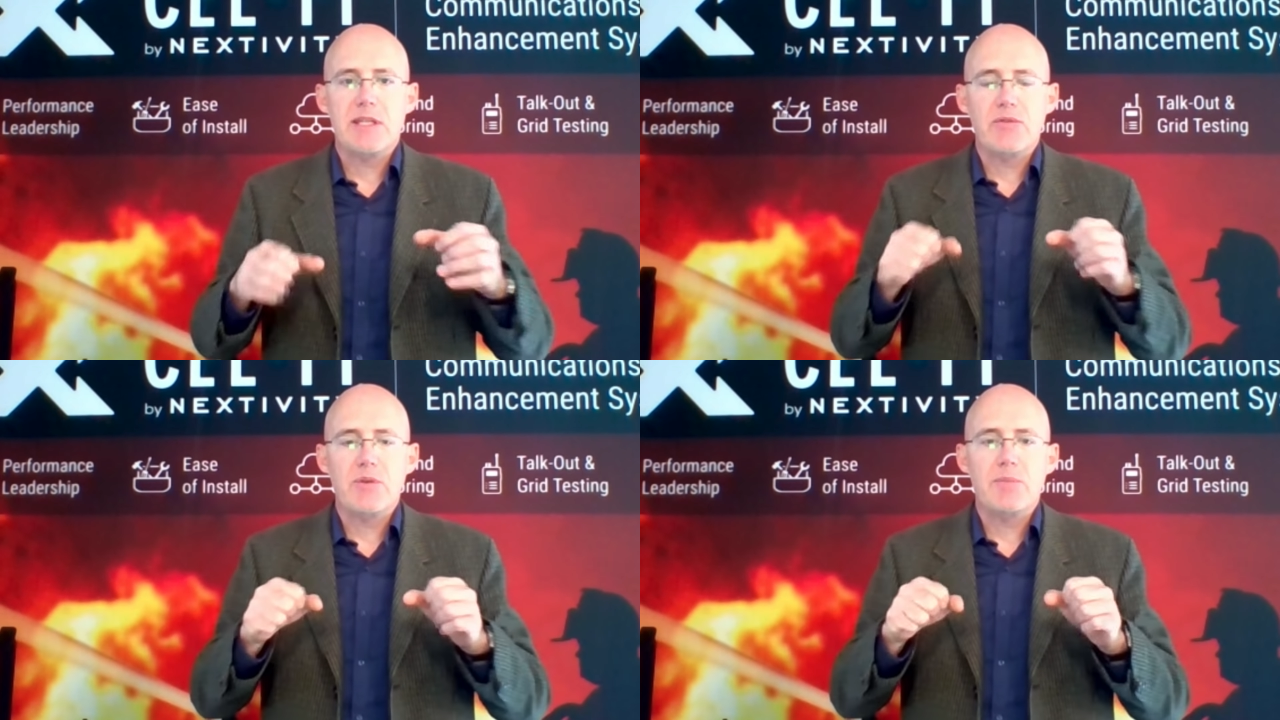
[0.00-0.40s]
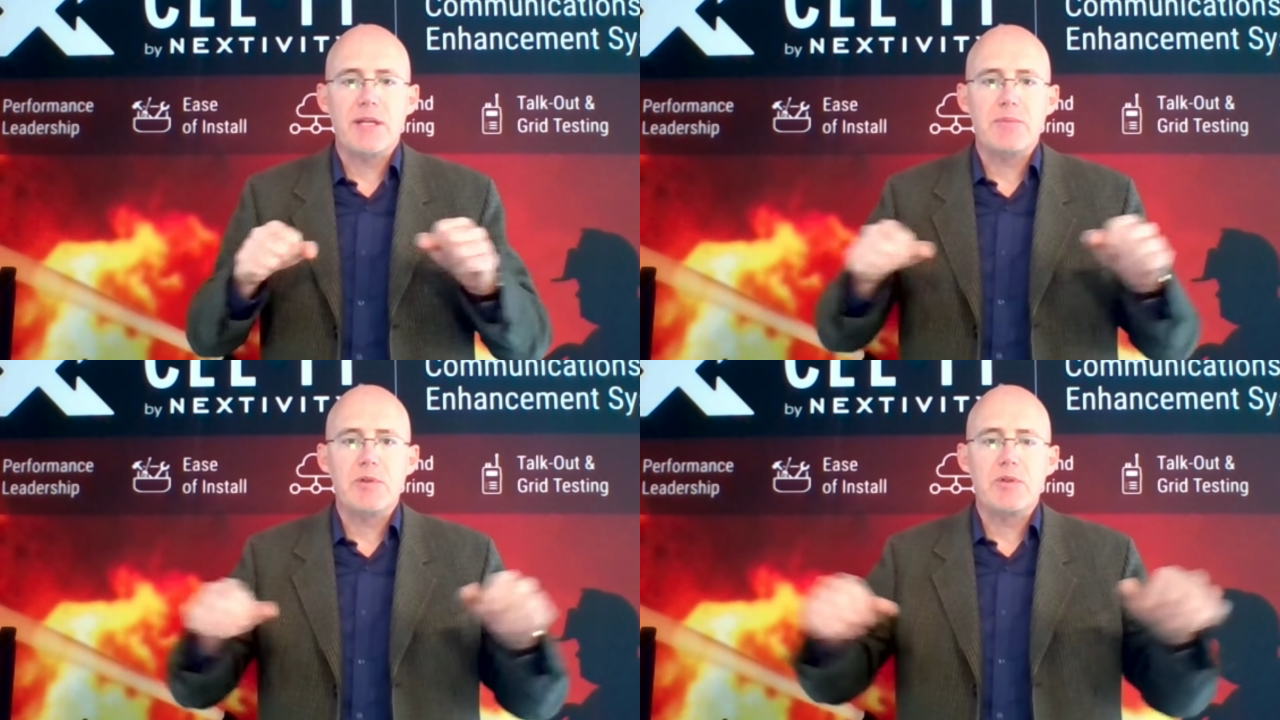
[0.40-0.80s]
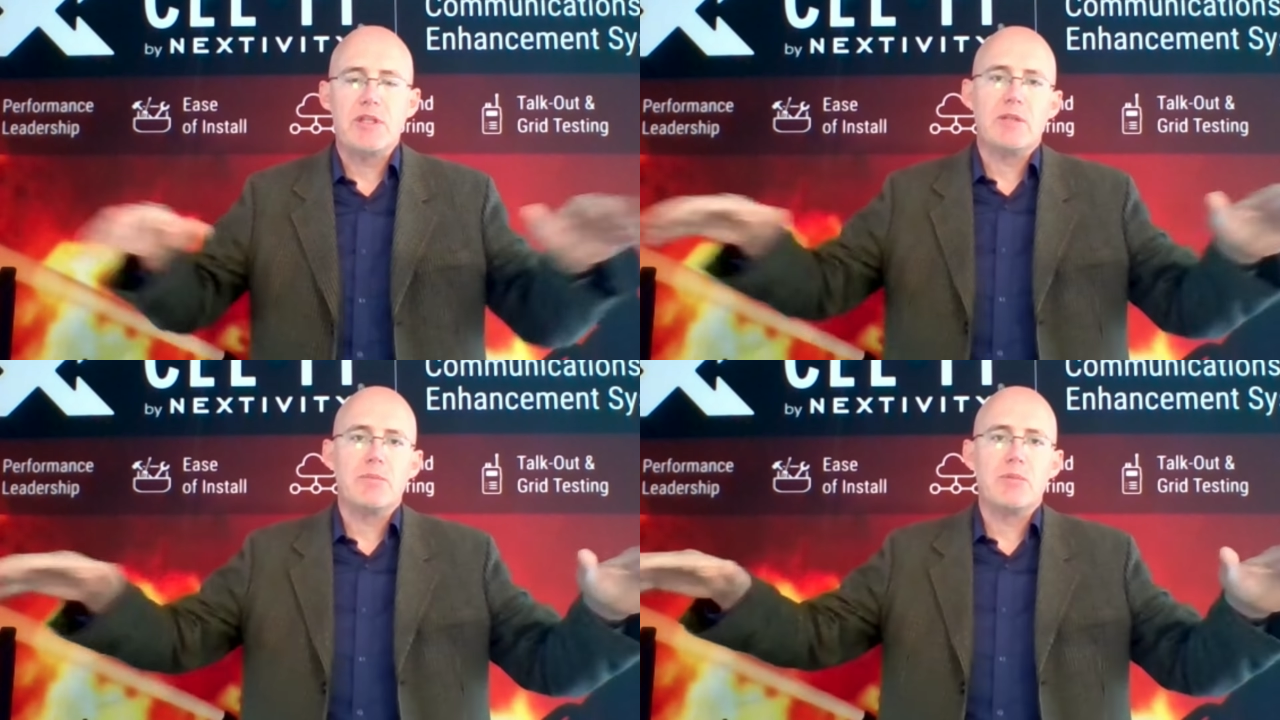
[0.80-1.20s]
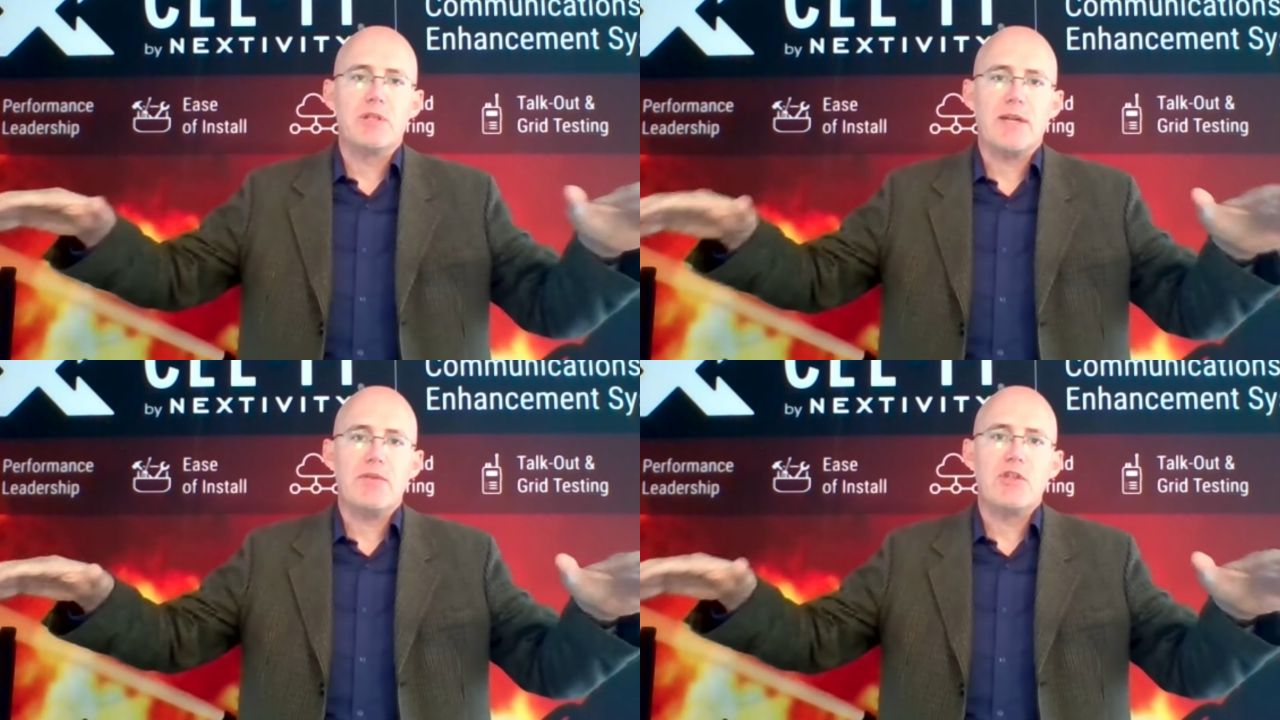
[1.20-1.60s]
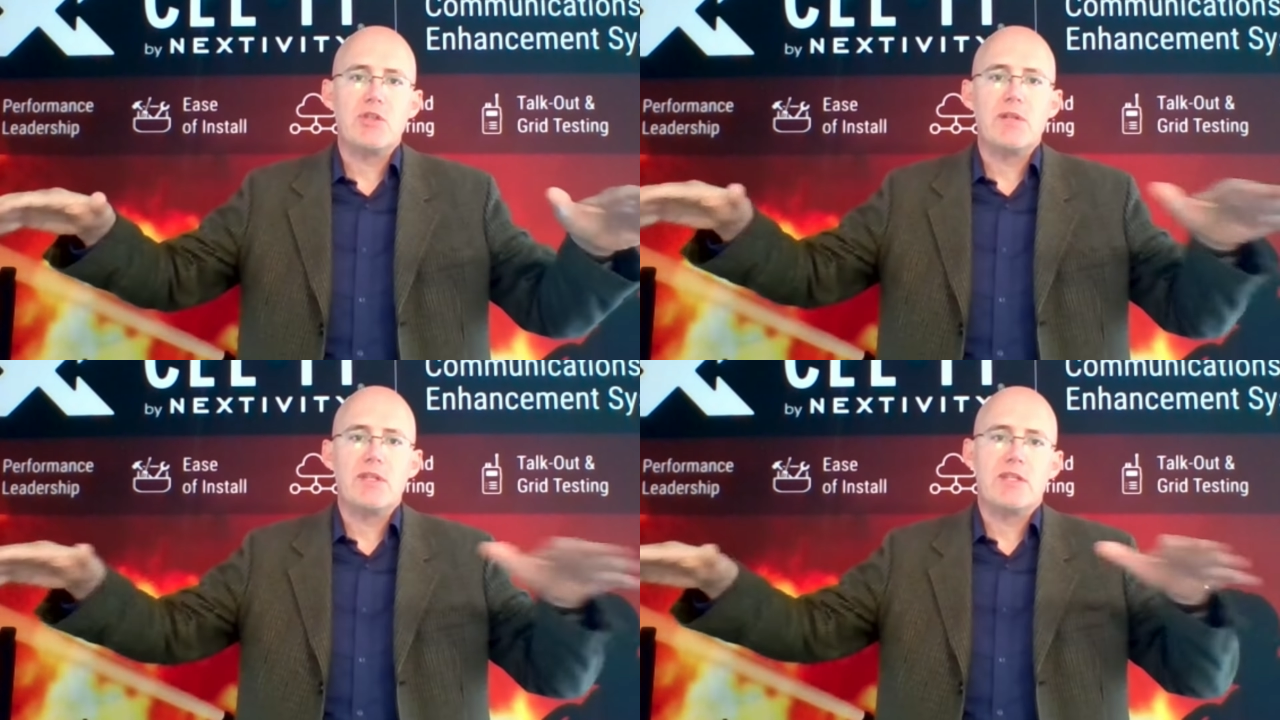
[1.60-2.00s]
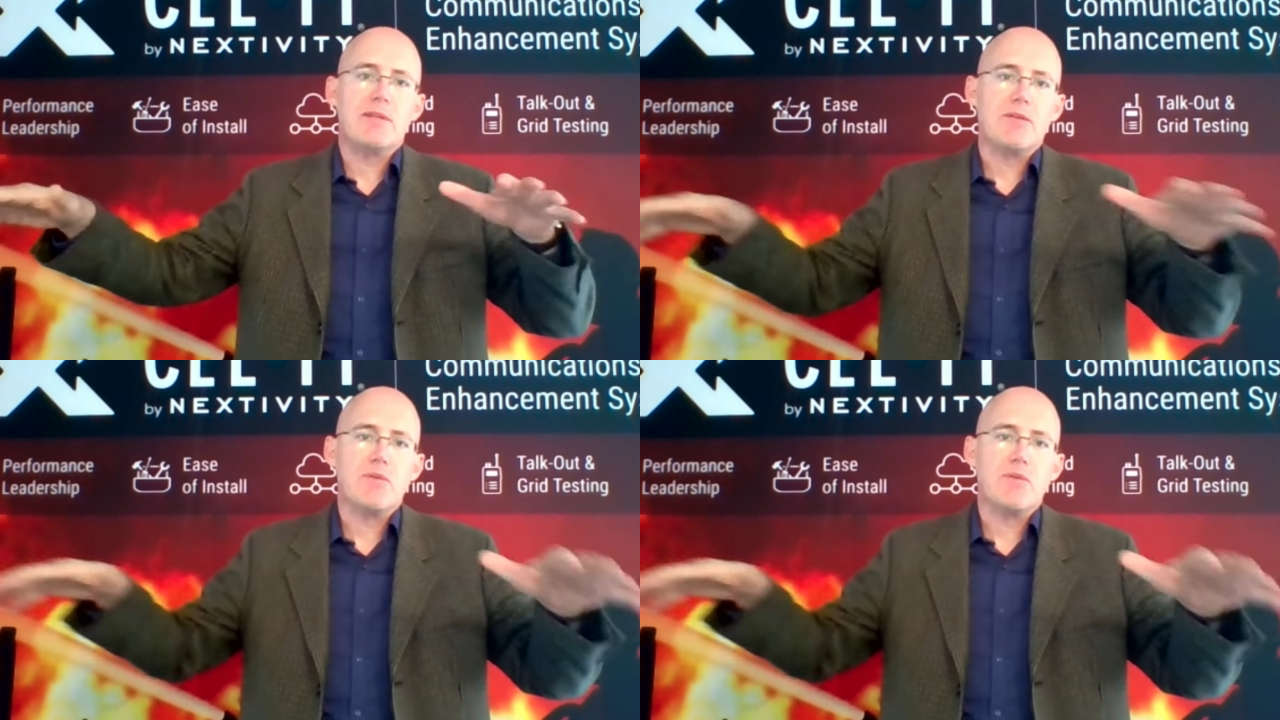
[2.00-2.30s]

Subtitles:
and then from that building you can put coverage units in